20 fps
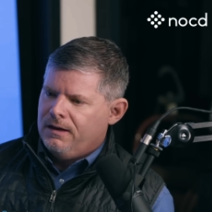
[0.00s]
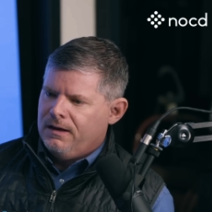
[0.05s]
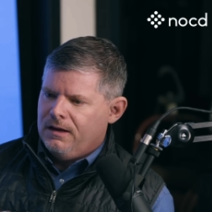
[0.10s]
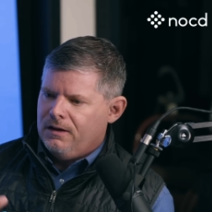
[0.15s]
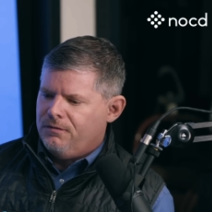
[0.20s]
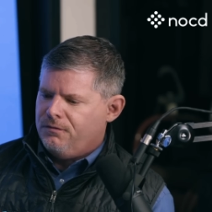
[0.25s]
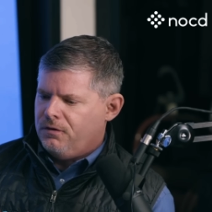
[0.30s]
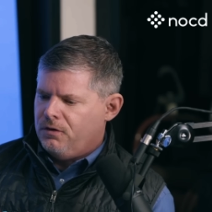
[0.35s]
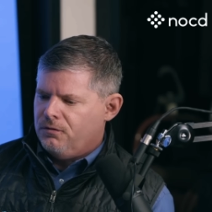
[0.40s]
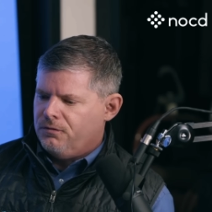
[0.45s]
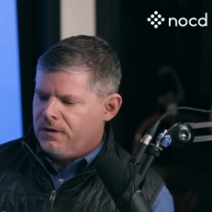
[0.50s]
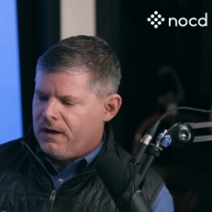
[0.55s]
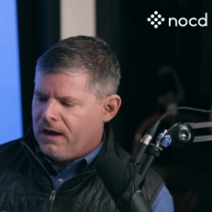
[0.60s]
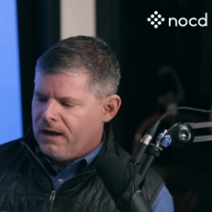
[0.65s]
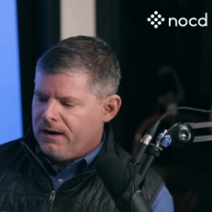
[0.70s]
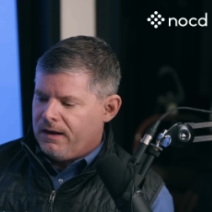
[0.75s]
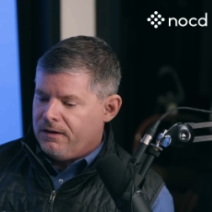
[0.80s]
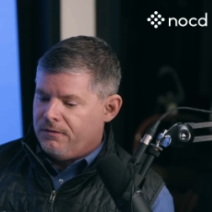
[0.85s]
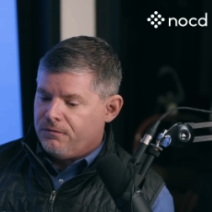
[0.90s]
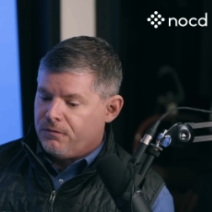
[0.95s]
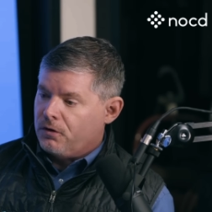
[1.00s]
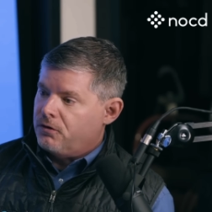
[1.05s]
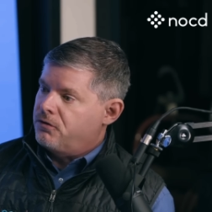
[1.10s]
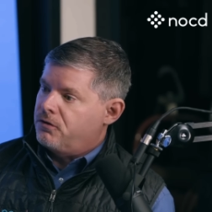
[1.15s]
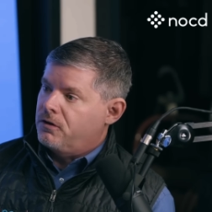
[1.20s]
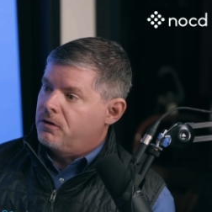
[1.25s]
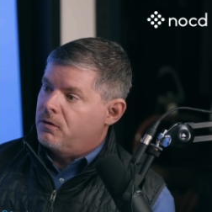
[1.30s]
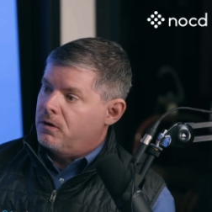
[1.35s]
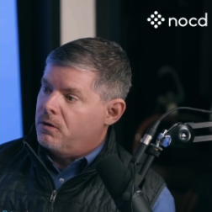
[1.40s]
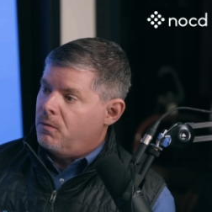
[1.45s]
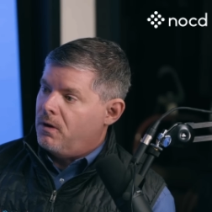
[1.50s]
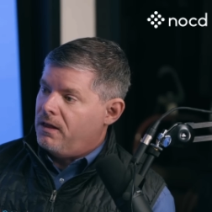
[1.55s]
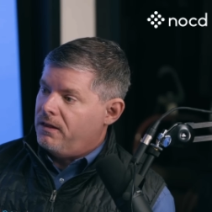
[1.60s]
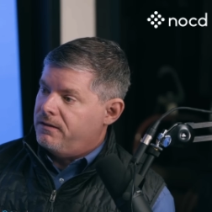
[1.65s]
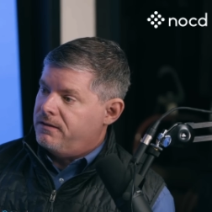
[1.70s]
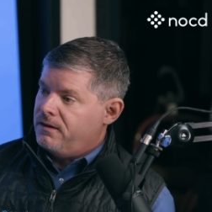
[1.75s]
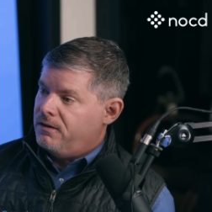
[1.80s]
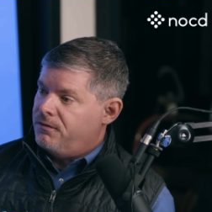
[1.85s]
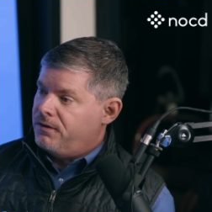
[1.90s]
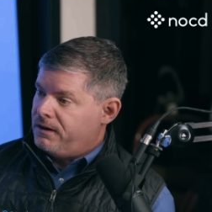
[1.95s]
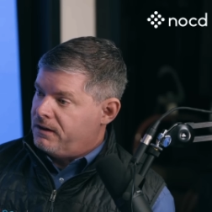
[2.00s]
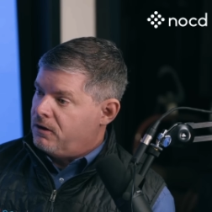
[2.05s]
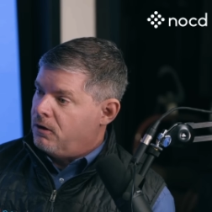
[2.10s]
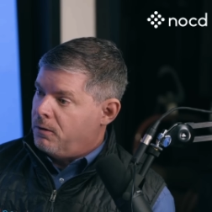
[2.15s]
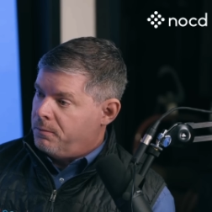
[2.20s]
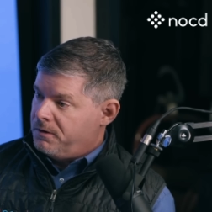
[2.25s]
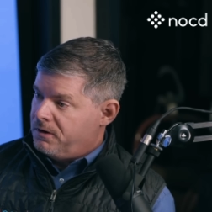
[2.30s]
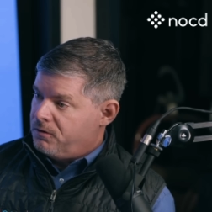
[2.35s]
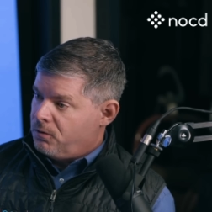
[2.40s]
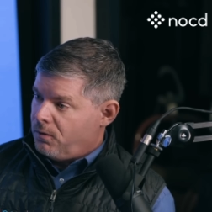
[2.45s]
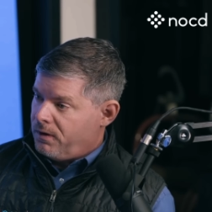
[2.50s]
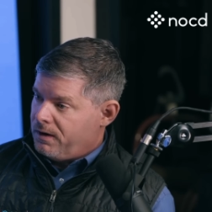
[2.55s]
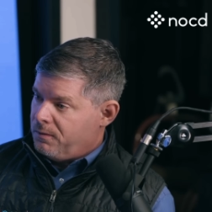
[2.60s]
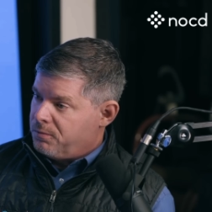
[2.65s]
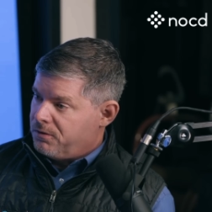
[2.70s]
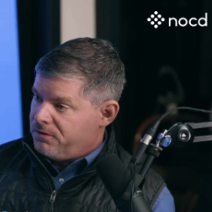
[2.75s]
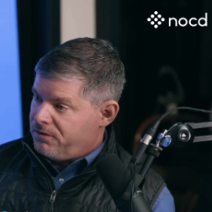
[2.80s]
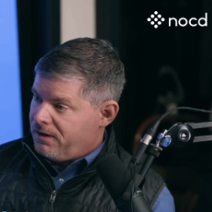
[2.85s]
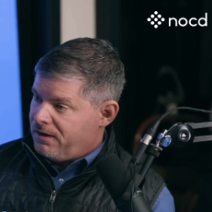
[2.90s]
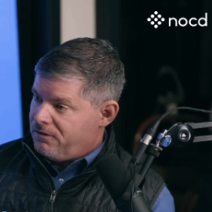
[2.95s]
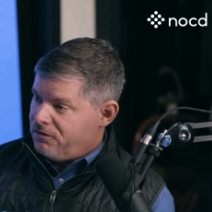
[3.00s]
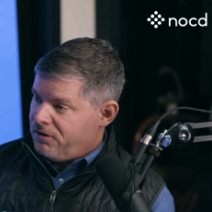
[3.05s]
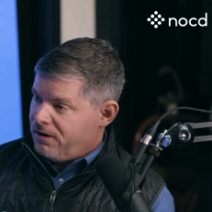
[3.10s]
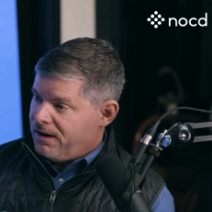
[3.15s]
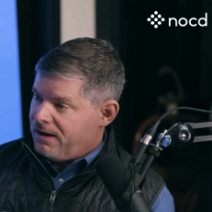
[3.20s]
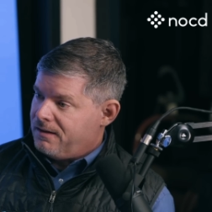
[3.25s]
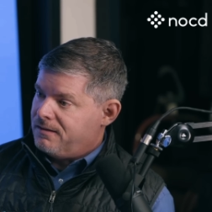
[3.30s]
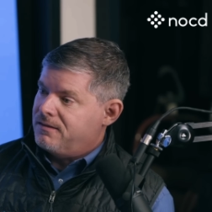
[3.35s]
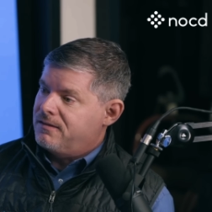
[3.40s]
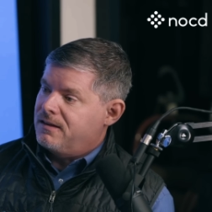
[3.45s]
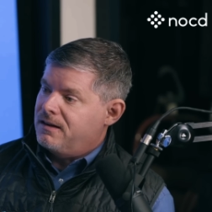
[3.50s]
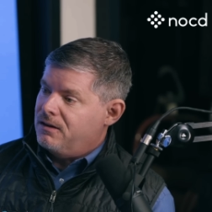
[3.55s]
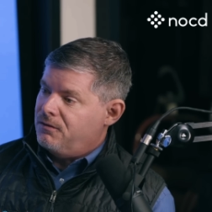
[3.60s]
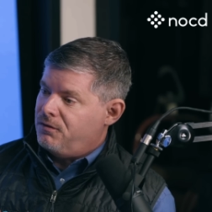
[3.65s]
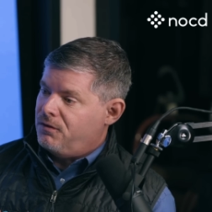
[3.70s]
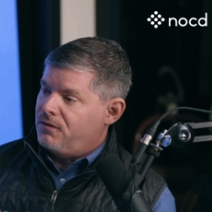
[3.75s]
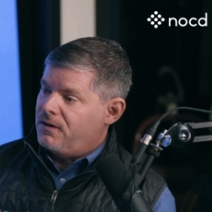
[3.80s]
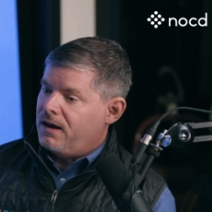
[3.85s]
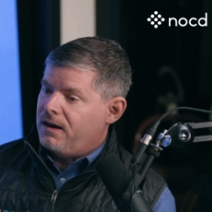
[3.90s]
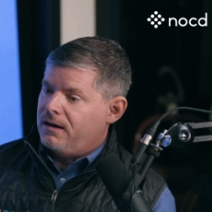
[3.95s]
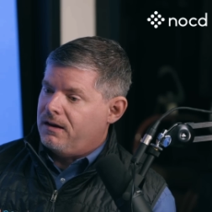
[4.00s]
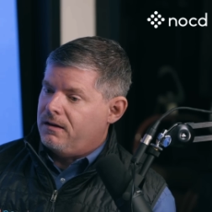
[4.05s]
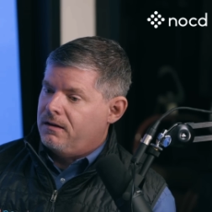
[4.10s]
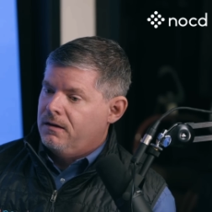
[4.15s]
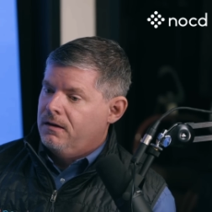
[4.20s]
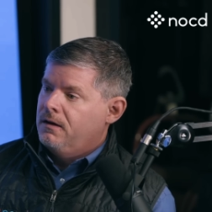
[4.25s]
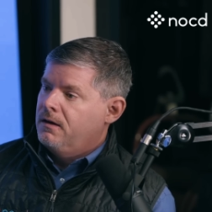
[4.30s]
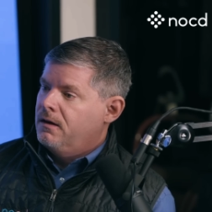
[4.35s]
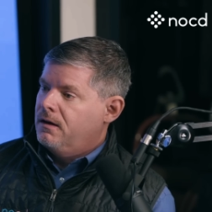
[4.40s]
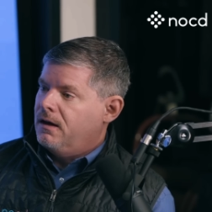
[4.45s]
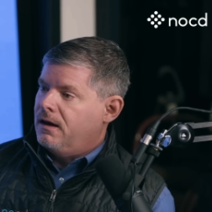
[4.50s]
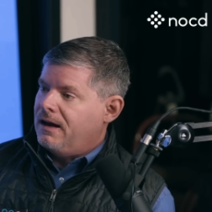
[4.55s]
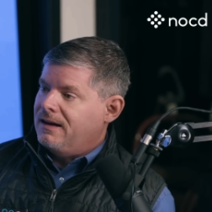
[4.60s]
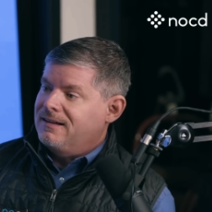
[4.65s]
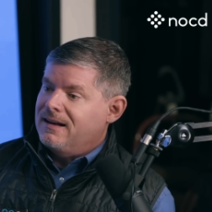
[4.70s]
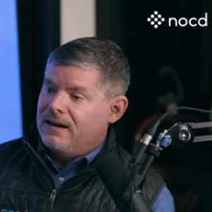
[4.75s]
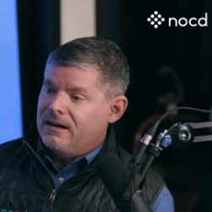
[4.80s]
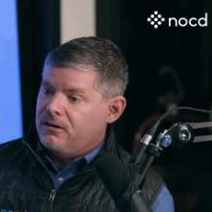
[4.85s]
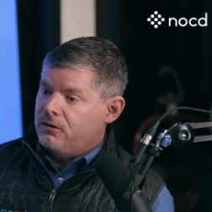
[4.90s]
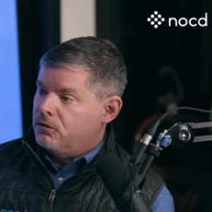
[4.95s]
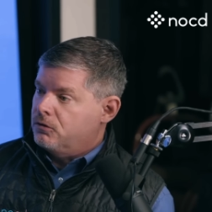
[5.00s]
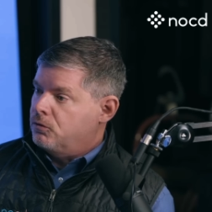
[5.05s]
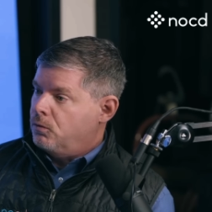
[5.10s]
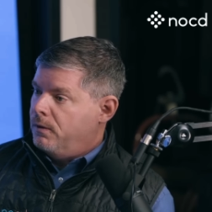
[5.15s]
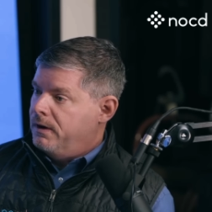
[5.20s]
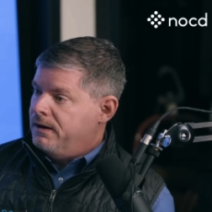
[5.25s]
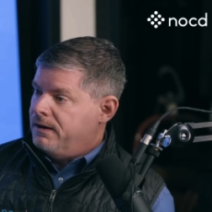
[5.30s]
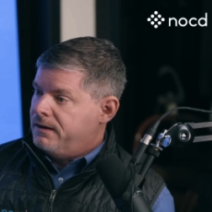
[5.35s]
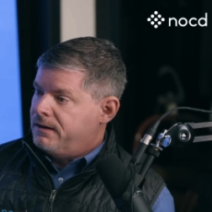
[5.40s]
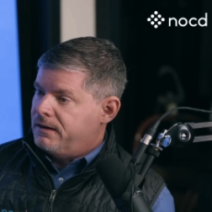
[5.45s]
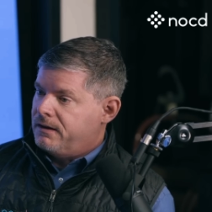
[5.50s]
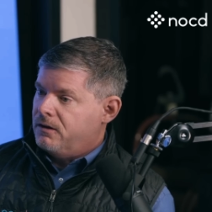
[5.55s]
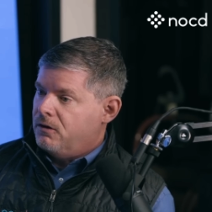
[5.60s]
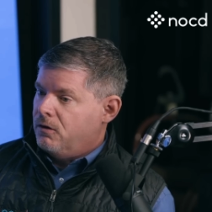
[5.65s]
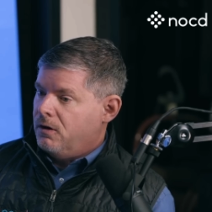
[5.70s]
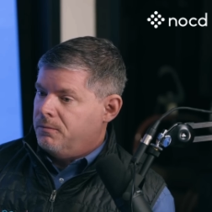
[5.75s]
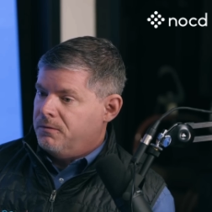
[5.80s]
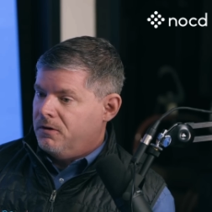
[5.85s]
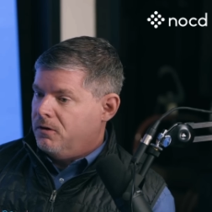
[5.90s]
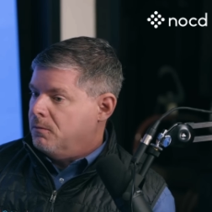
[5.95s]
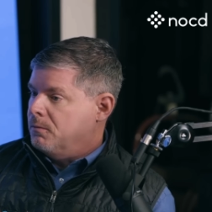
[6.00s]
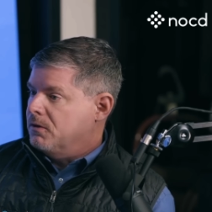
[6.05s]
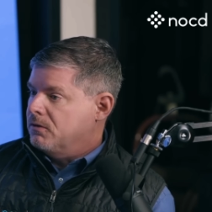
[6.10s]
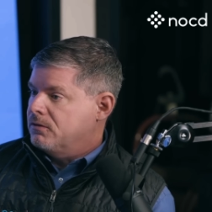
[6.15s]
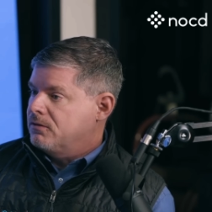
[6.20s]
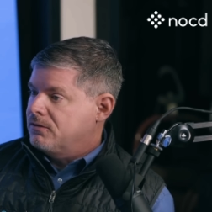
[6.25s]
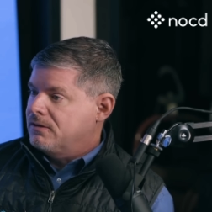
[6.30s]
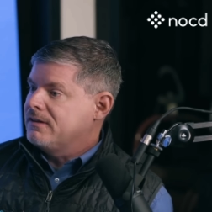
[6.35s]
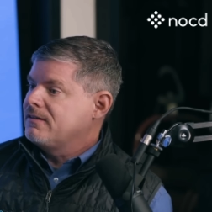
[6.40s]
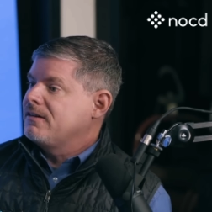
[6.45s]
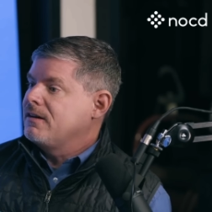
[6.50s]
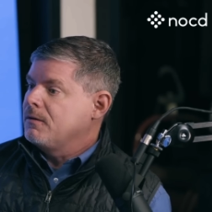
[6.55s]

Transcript: If you've got a first degree relative, it can go up to twenty percent chance. And if you've got a identical twin, it can go up to almost sixty